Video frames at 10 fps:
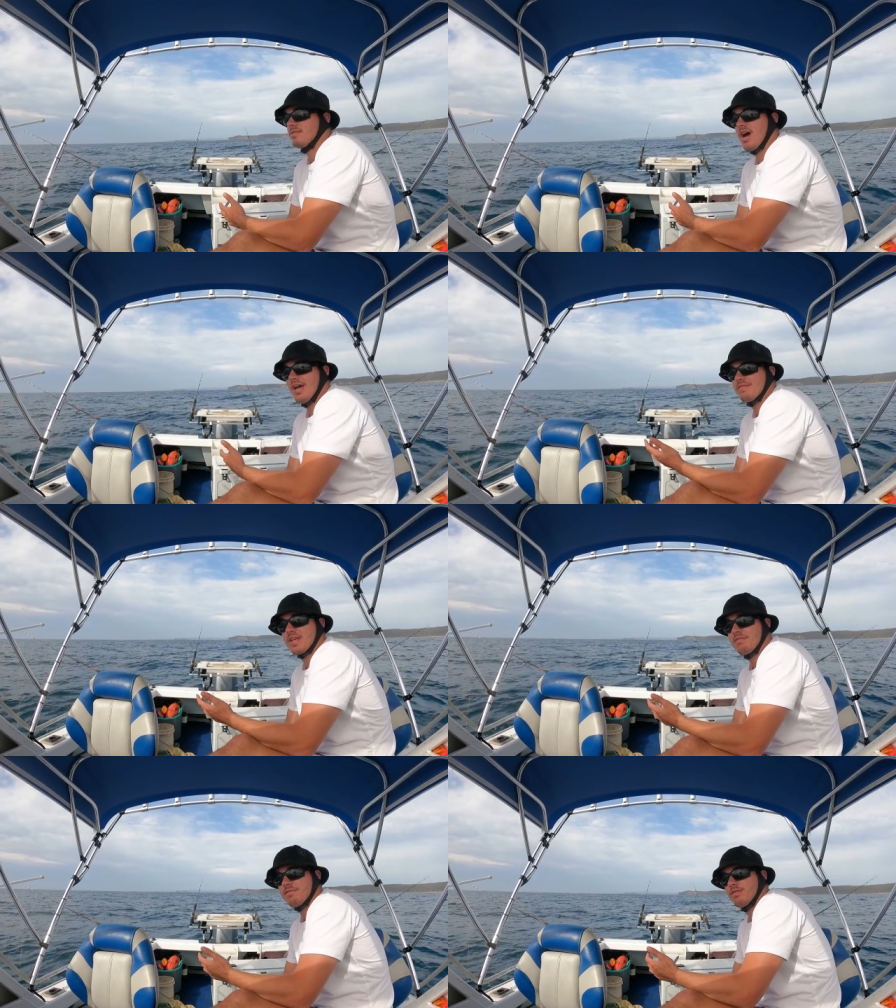I have to
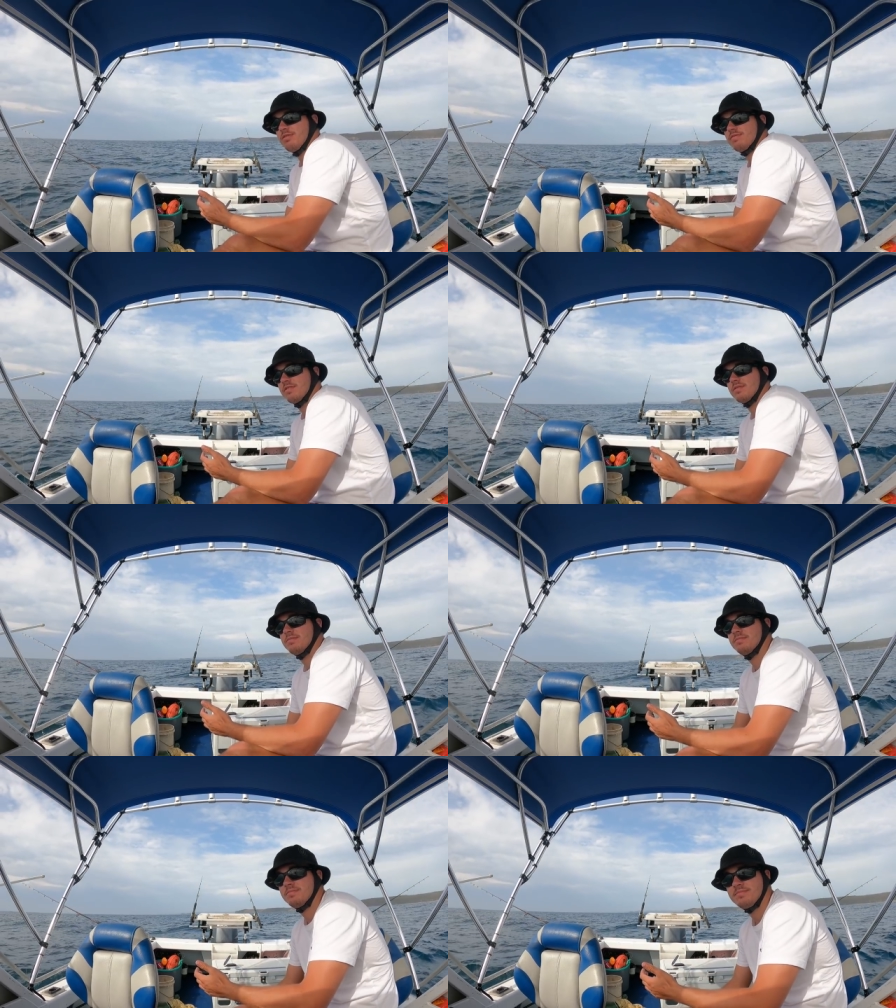get food for
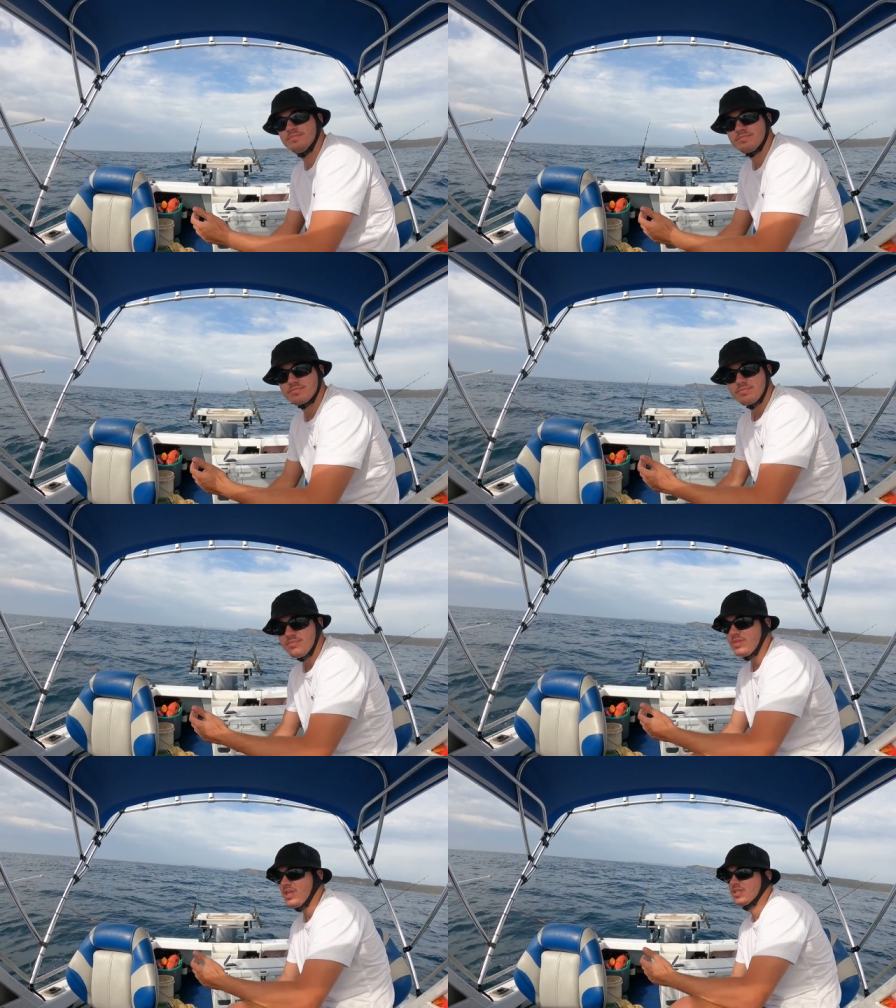
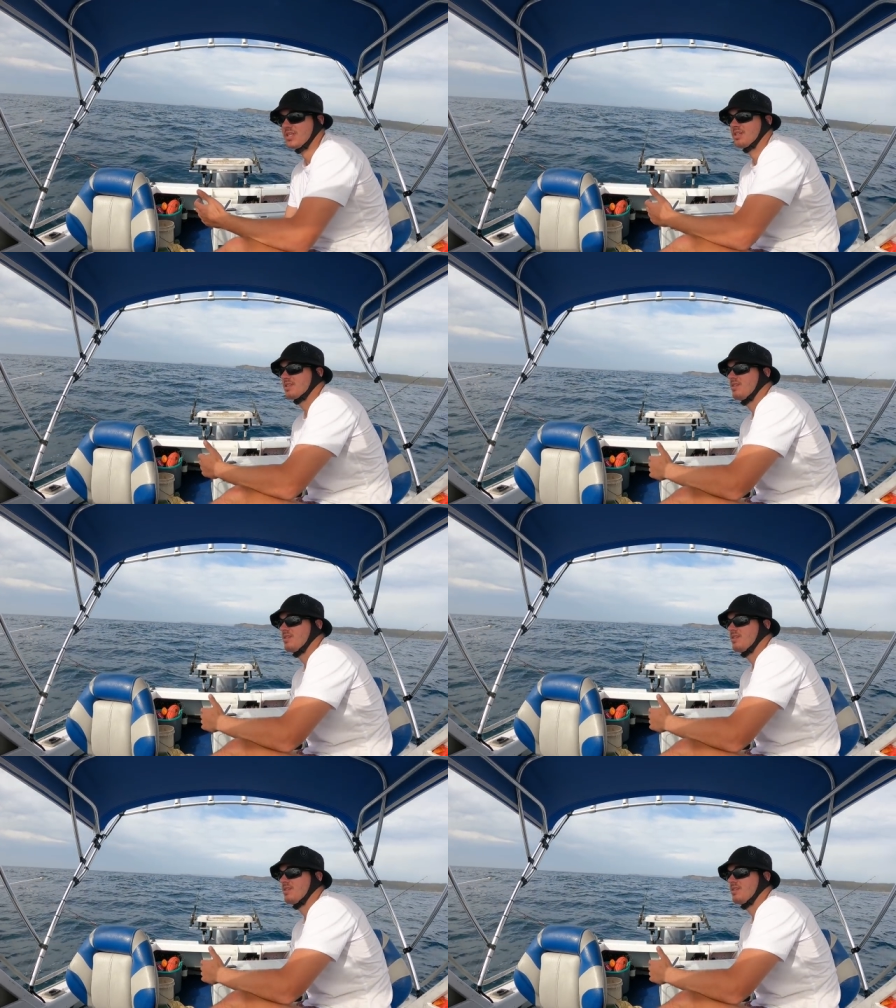dinner